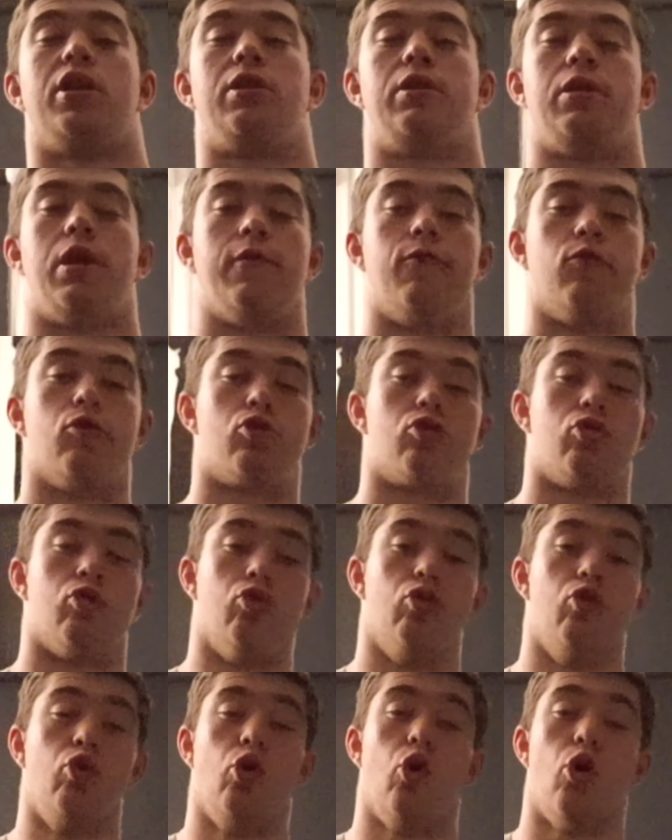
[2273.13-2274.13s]
they would
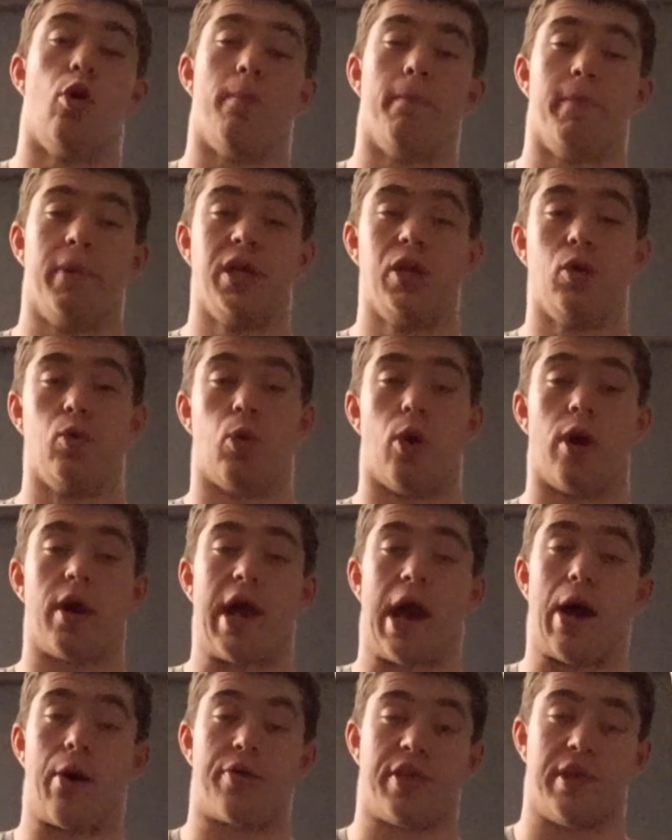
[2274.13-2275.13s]
do mini
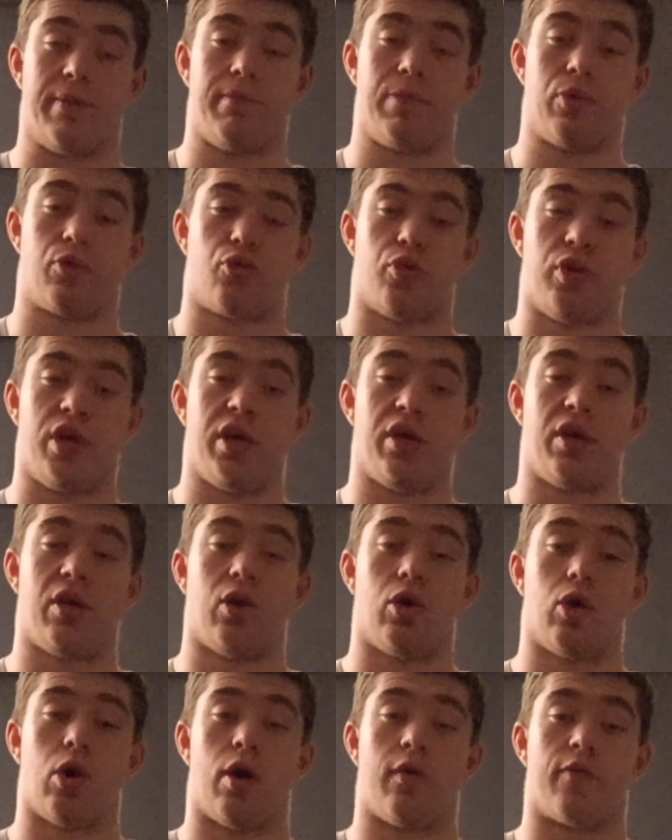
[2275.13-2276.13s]
workouts in between
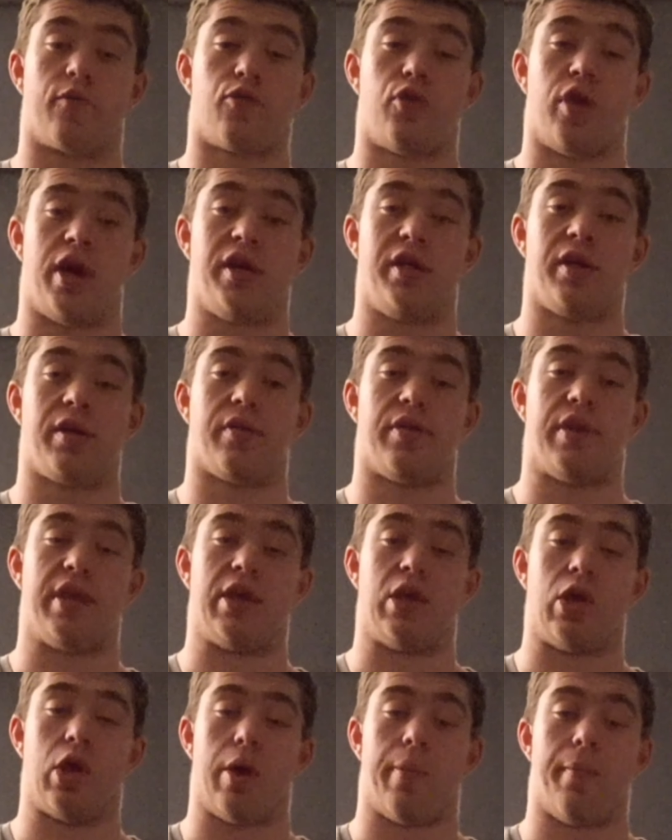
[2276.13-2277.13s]
of training
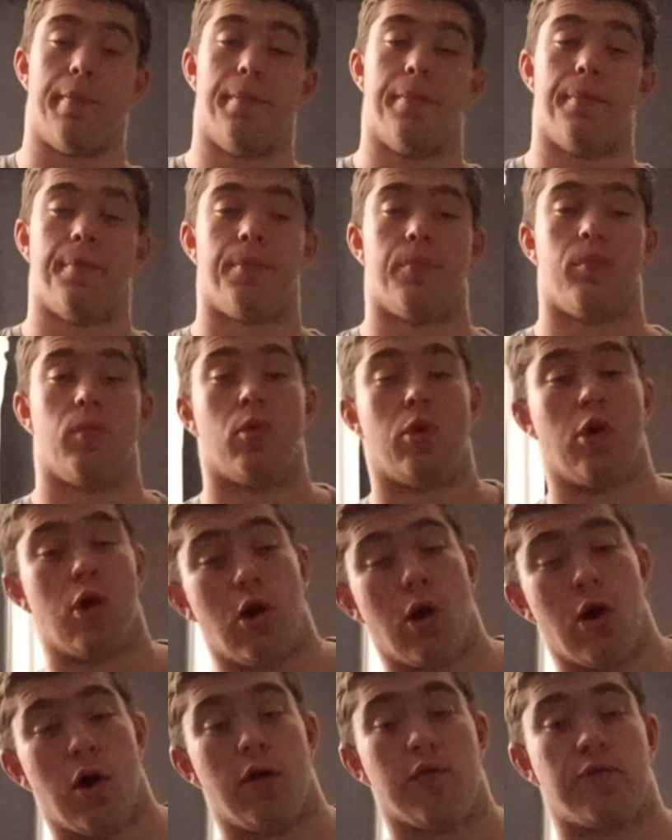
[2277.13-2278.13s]

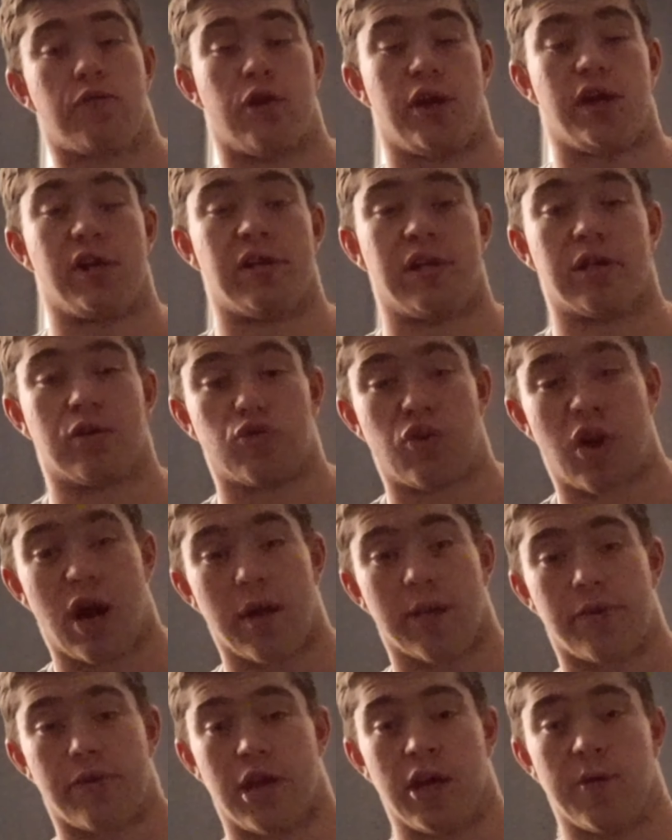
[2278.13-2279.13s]
the
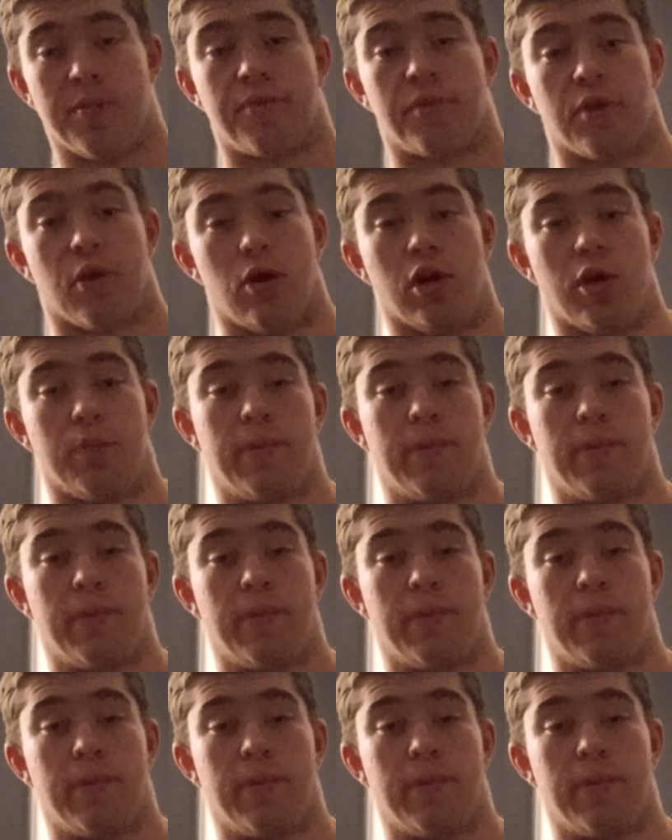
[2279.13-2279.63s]
triceps or the